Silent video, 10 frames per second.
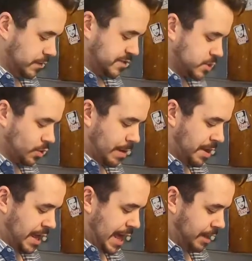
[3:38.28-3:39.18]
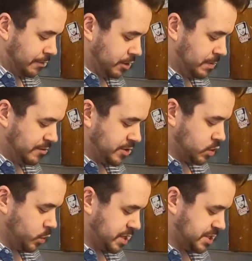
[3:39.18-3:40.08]
This is where I'm going to add a little bit of a
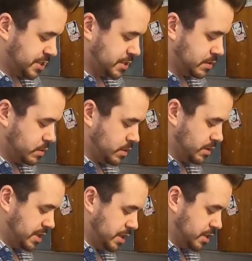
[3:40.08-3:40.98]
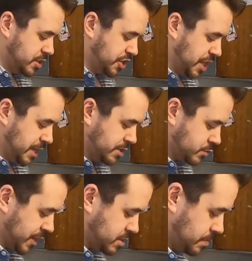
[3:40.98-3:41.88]
twist to the
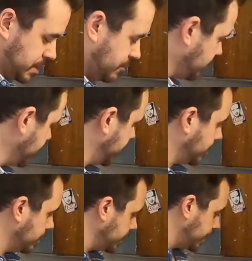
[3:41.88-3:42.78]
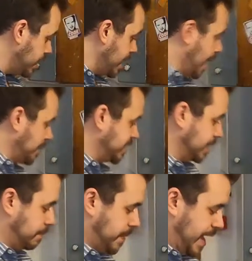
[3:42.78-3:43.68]
Shays recipe from iCarly. I'm going to
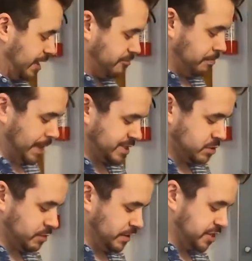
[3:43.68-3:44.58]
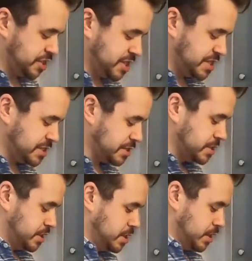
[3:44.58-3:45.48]
take a bag of mozzarella cheese,
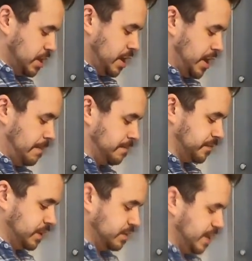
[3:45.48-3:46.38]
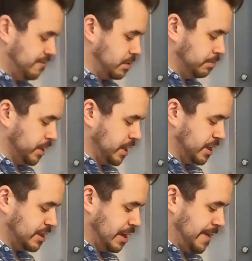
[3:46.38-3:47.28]
um, leave the
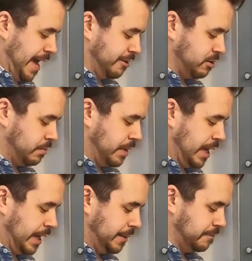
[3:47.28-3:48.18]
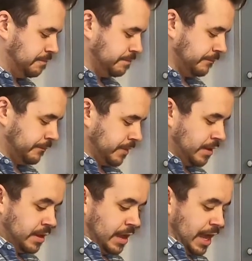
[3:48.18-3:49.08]
bloody thumb out of the bag,
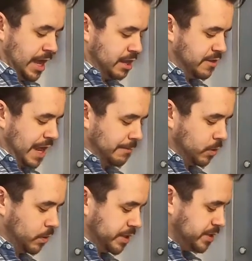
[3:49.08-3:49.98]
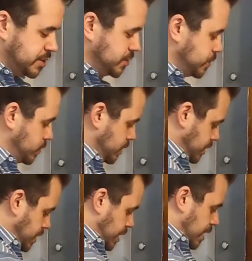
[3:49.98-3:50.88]
and then I'm going to
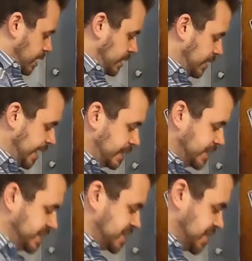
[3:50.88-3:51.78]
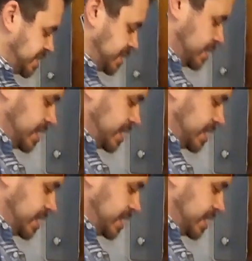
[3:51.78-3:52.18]
lightly season